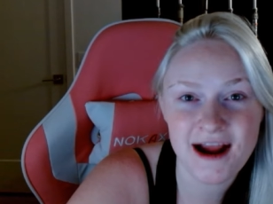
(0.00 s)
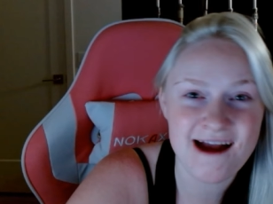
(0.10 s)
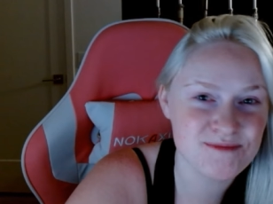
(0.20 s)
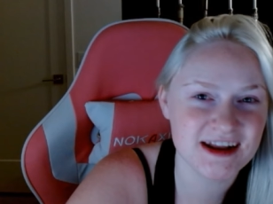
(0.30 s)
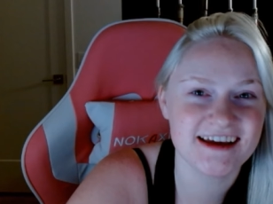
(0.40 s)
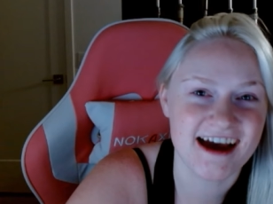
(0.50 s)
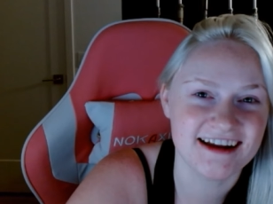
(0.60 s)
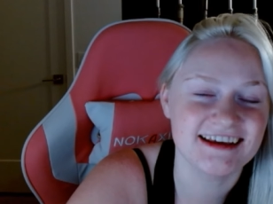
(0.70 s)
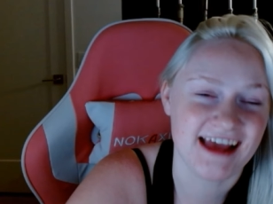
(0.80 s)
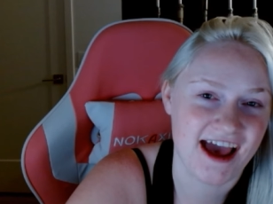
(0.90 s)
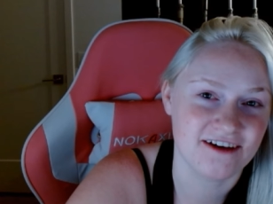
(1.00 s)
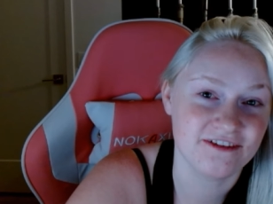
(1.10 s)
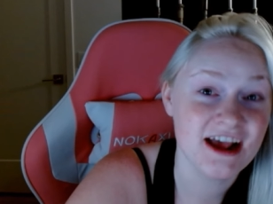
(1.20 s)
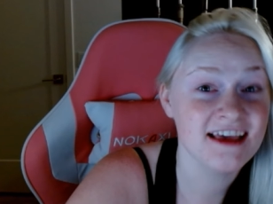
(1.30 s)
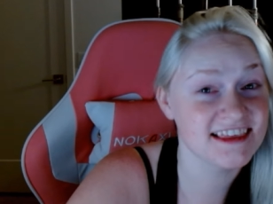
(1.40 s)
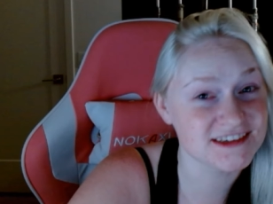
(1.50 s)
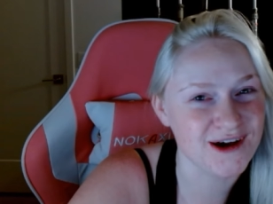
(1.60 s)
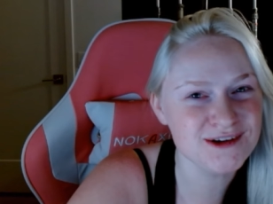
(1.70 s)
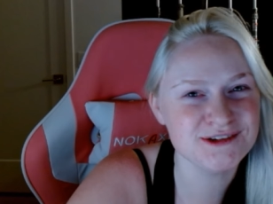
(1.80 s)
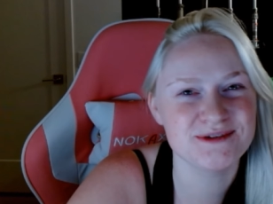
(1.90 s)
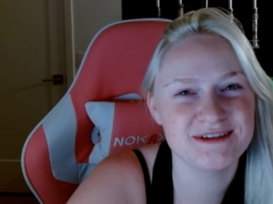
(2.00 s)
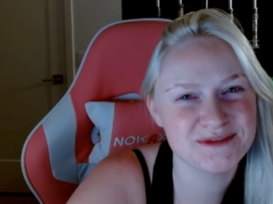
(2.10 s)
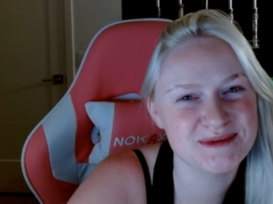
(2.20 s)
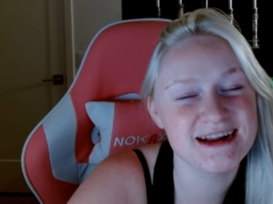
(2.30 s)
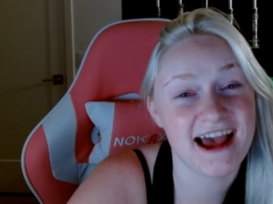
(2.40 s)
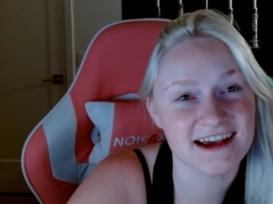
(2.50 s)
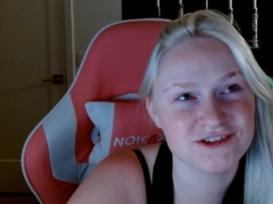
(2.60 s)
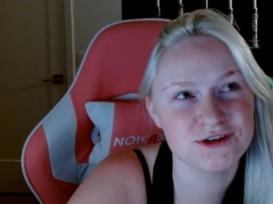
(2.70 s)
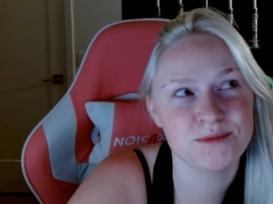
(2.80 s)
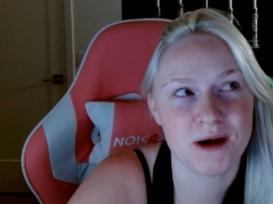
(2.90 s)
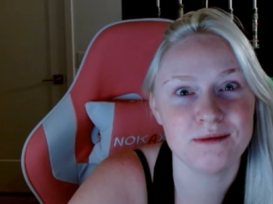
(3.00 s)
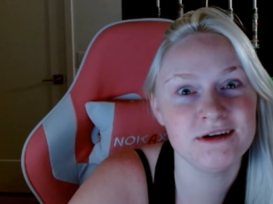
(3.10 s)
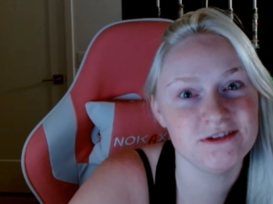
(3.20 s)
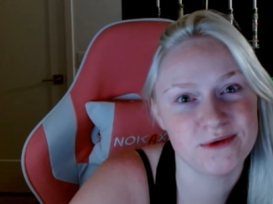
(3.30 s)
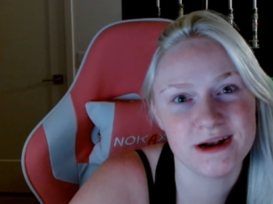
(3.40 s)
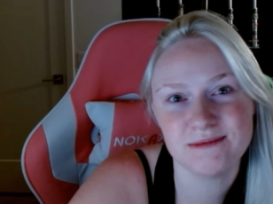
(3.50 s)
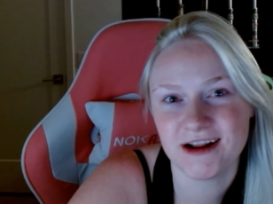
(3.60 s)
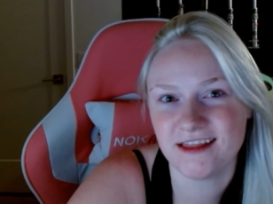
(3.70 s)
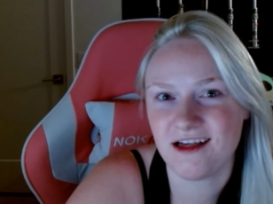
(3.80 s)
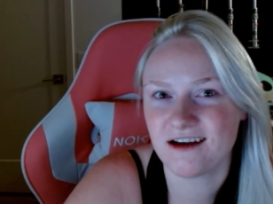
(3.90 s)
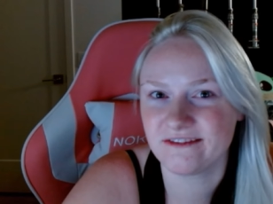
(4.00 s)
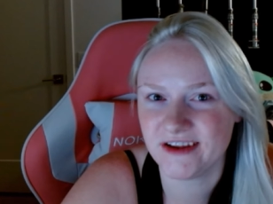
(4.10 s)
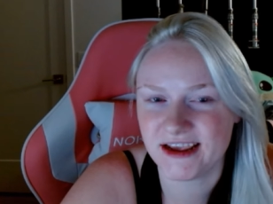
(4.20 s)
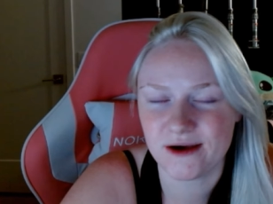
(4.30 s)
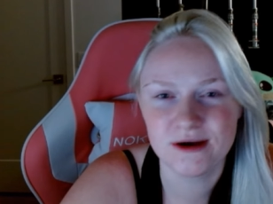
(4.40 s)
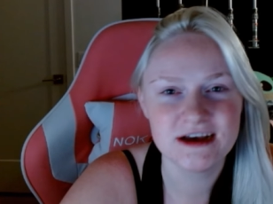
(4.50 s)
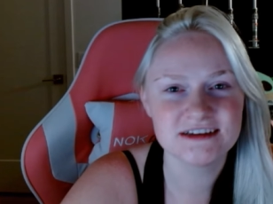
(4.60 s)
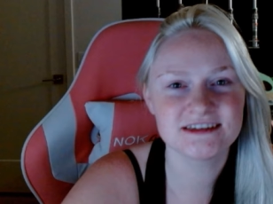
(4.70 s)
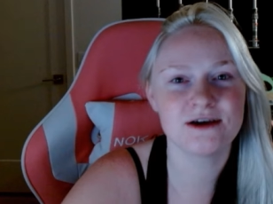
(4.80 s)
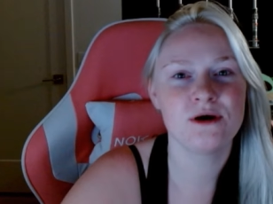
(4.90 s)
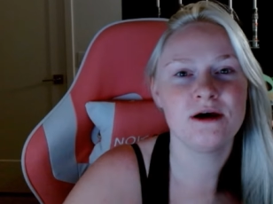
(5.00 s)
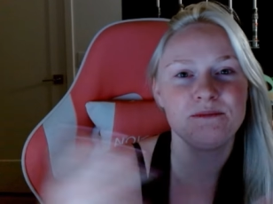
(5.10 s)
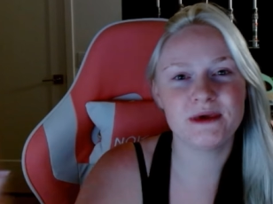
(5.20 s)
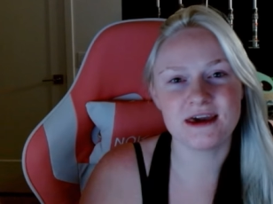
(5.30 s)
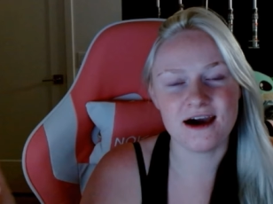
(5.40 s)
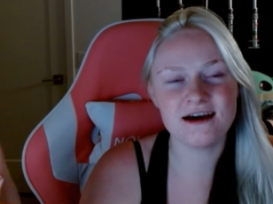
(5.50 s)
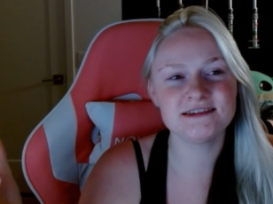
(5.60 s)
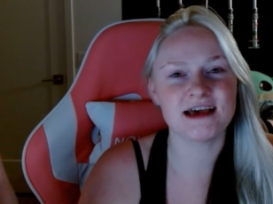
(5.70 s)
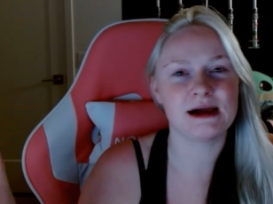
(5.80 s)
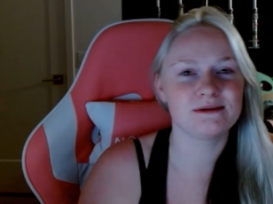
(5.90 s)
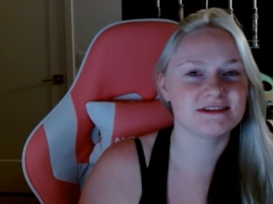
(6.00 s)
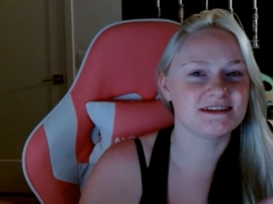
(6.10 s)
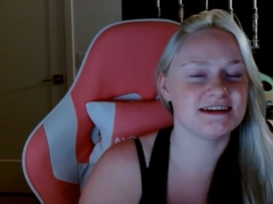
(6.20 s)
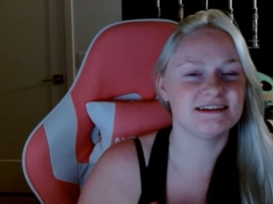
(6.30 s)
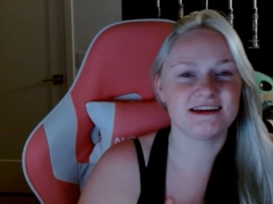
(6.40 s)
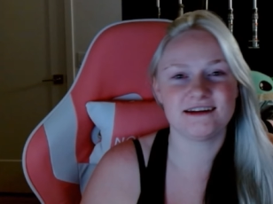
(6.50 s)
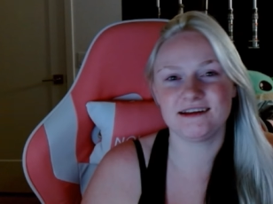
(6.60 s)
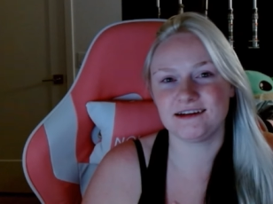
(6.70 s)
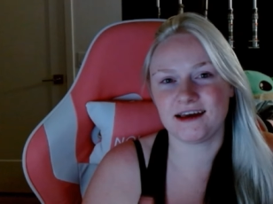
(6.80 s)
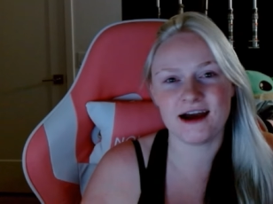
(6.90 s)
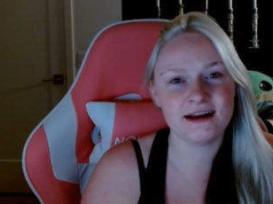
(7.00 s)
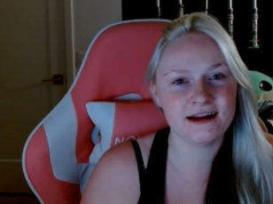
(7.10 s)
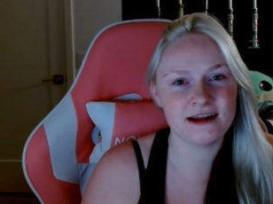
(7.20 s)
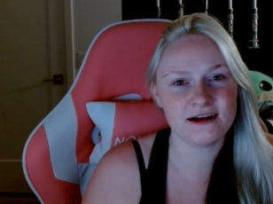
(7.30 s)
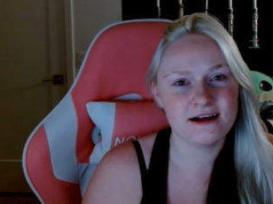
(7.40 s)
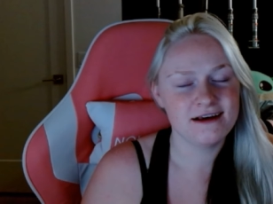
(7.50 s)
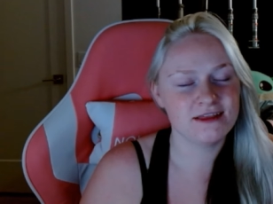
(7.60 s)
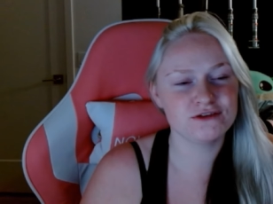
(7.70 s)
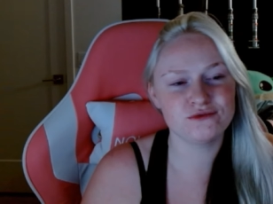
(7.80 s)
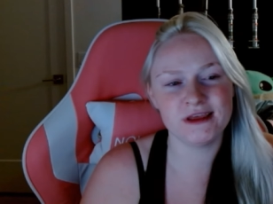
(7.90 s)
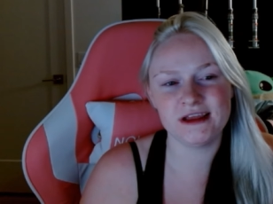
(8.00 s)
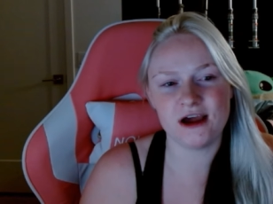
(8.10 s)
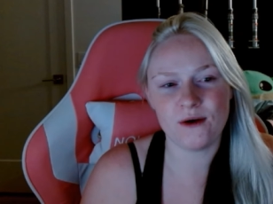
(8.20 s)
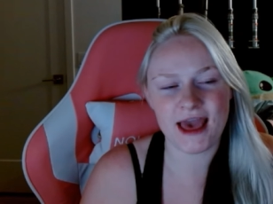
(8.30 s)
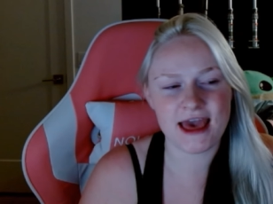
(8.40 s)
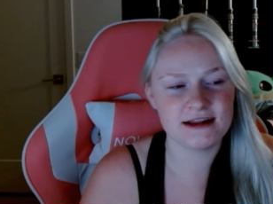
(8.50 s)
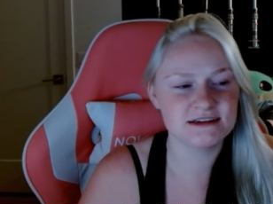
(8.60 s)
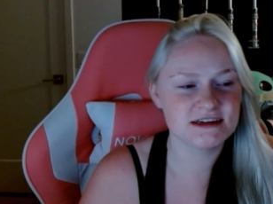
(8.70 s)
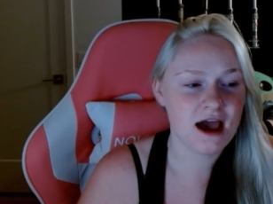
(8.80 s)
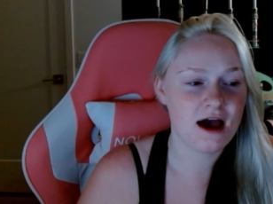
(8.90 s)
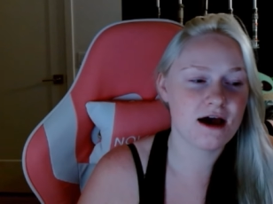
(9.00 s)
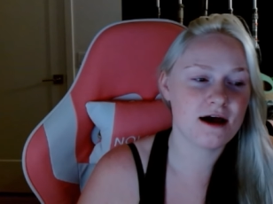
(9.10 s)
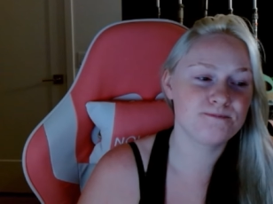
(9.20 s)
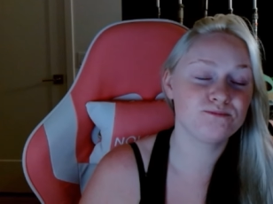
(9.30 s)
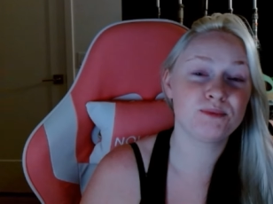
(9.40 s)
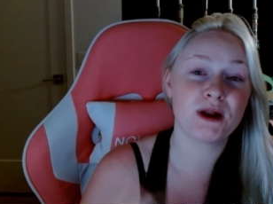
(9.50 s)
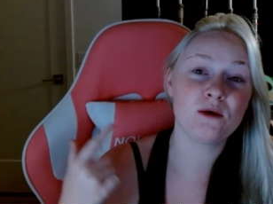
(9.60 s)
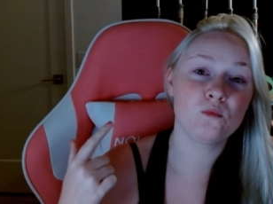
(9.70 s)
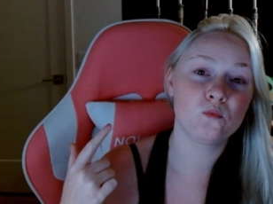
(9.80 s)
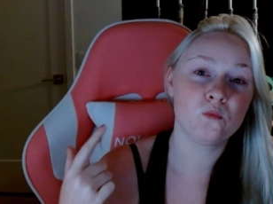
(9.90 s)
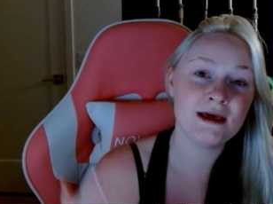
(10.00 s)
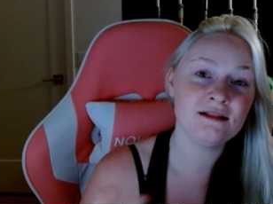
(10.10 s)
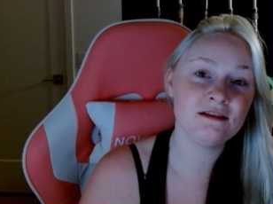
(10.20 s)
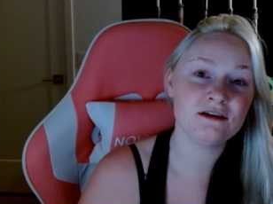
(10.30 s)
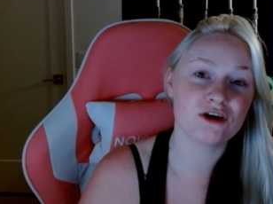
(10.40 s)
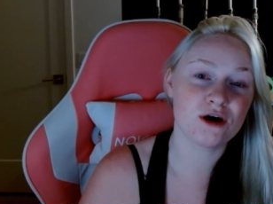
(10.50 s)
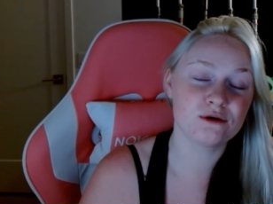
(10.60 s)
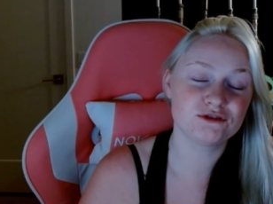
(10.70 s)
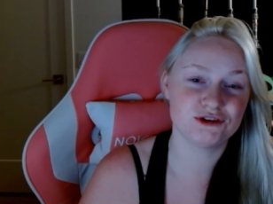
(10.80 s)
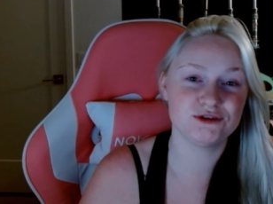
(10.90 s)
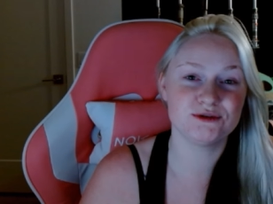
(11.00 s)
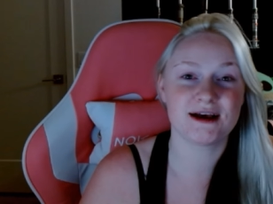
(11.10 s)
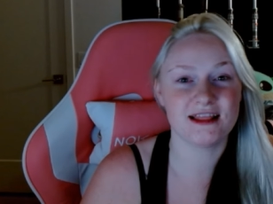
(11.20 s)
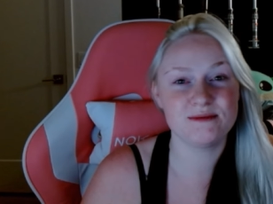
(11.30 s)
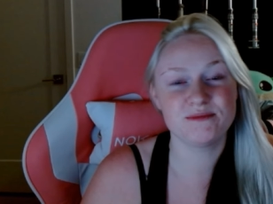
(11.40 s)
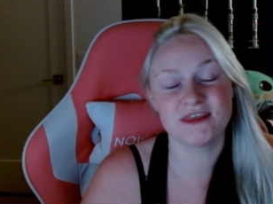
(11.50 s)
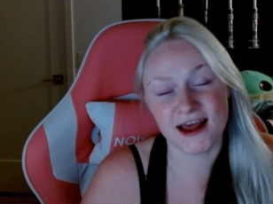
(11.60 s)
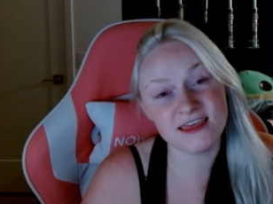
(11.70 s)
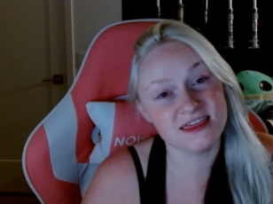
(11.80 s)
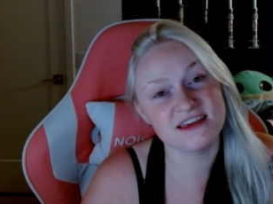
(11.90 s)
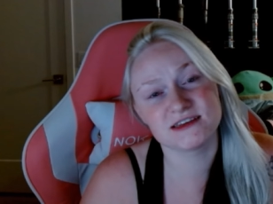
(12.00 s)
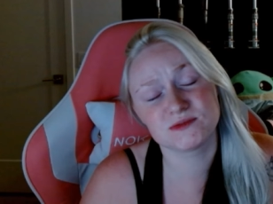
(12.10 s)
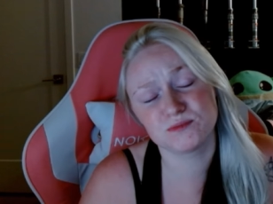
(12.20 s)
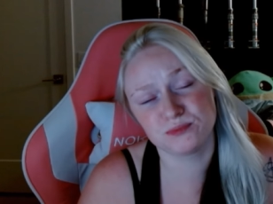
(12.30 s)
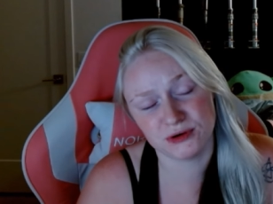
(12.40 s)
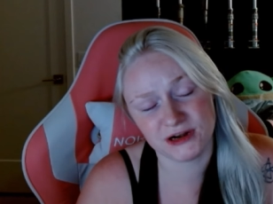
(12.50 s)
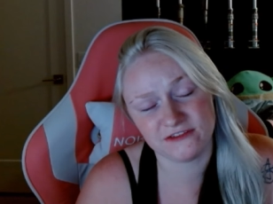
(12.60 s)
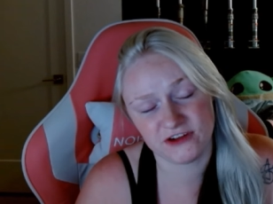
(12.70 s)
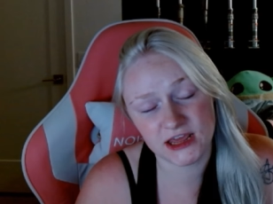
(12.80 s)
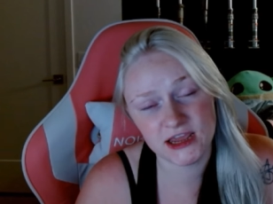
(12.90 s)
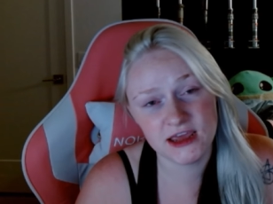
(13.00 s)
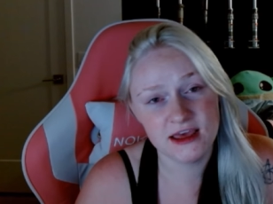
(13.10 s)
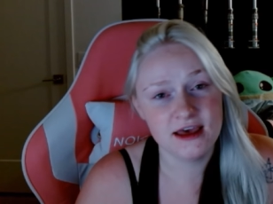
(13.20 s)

I'm gonna cut it in half. This also gives me an extra probably 20-minute long video. So because I wasn't intending to cut it here, there's really no end, but I will go to a clip that I think is pretty funny.